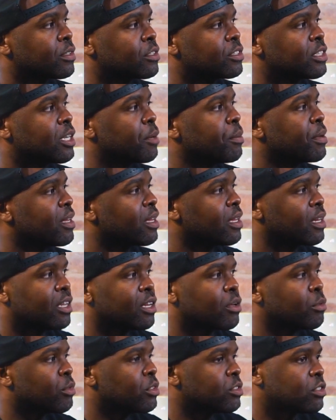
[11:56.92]
because in the beginning
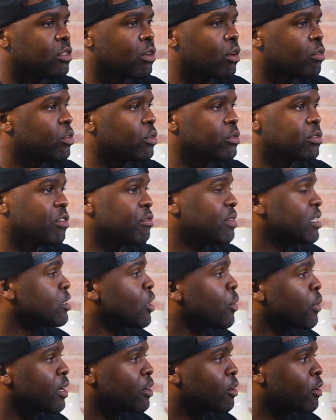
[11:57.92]
it was, you know, there is
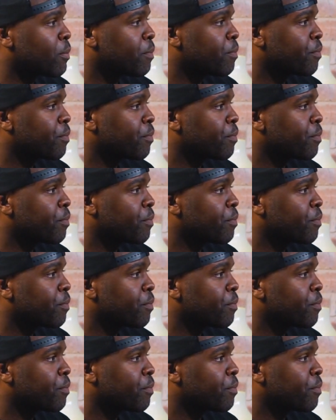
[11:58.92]
no income.